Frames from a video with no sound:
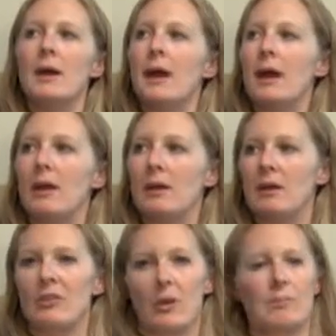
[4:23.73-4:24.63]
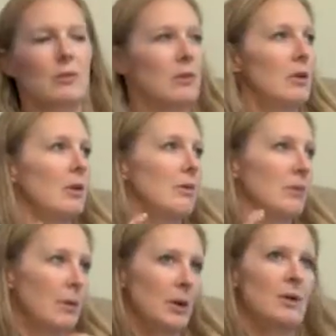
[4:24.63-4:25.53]
except in
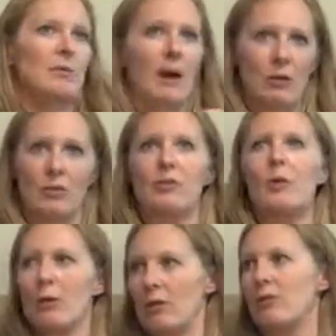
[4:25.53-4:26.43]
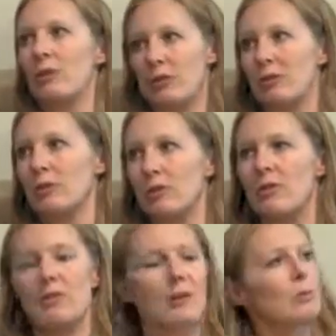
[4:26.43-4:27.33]
limited amounts for fresh fruits
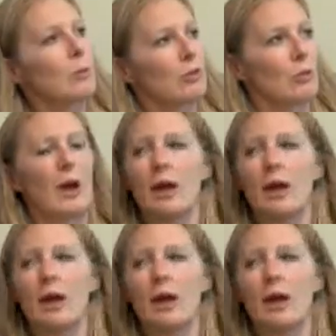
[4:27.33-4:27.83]
and vegetables, and that's right? An